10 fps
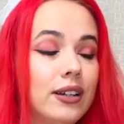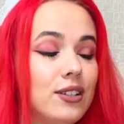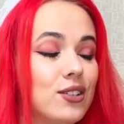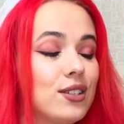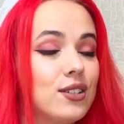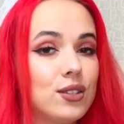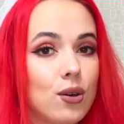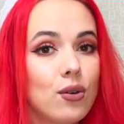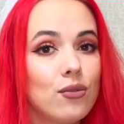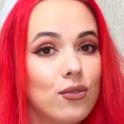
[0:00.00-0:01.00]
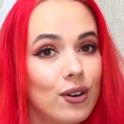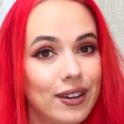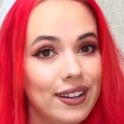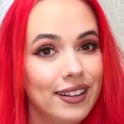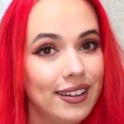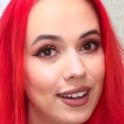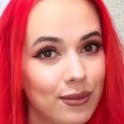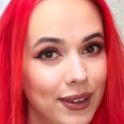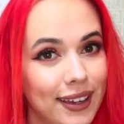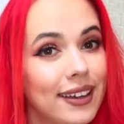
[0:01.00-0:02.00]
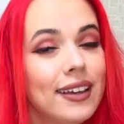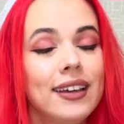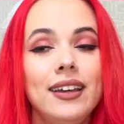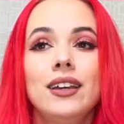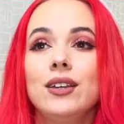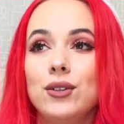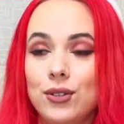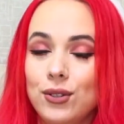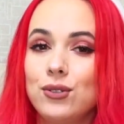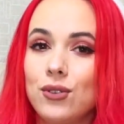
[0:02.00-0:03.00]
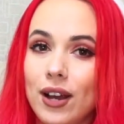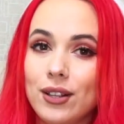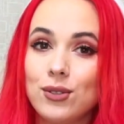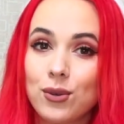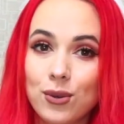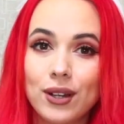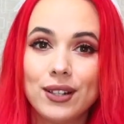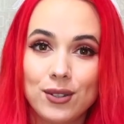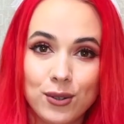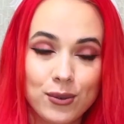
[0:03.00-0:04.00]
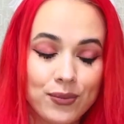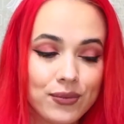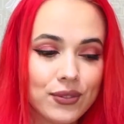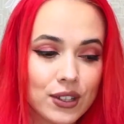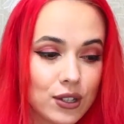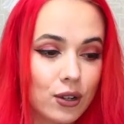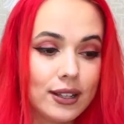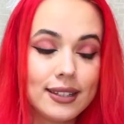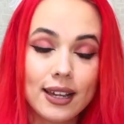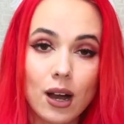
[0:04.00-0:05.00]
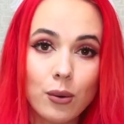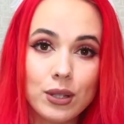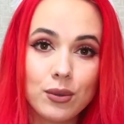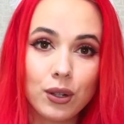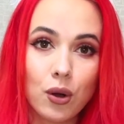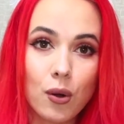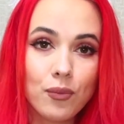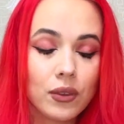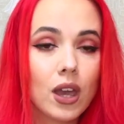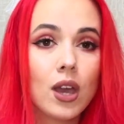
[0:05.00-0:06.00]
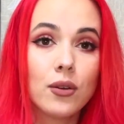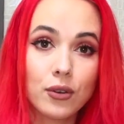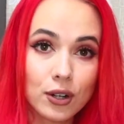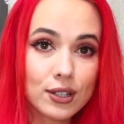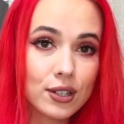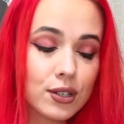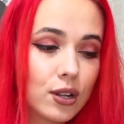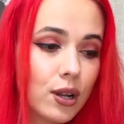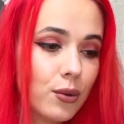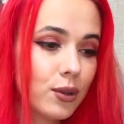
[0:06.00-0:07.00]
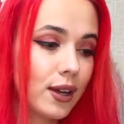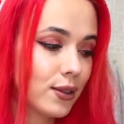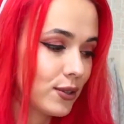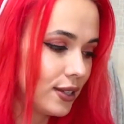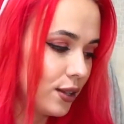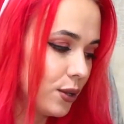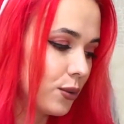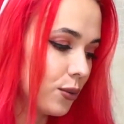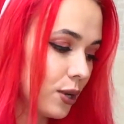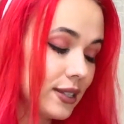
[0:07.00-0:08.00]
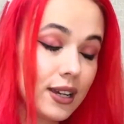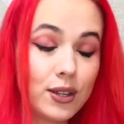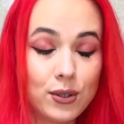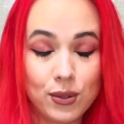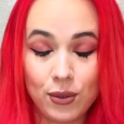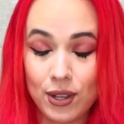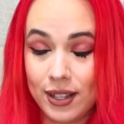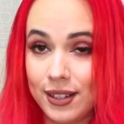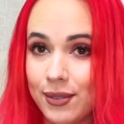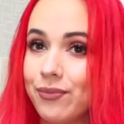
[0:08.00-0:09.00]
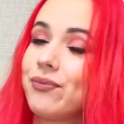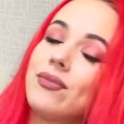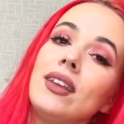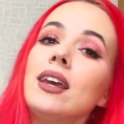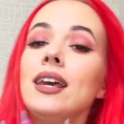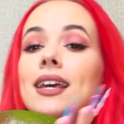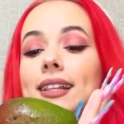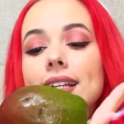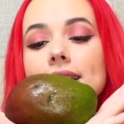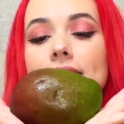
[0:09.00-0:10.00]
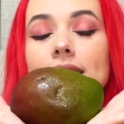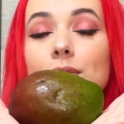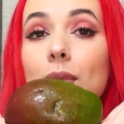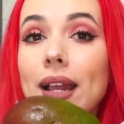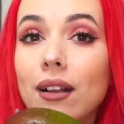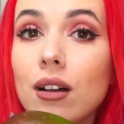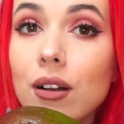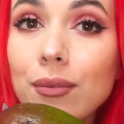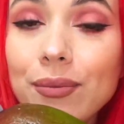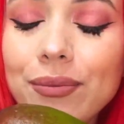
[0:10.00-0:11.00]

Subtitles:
It's just so fucking yummy. You should try to cook it too. So let's see how it will go. First of all, I would like to tell you what I use for it. This is mango.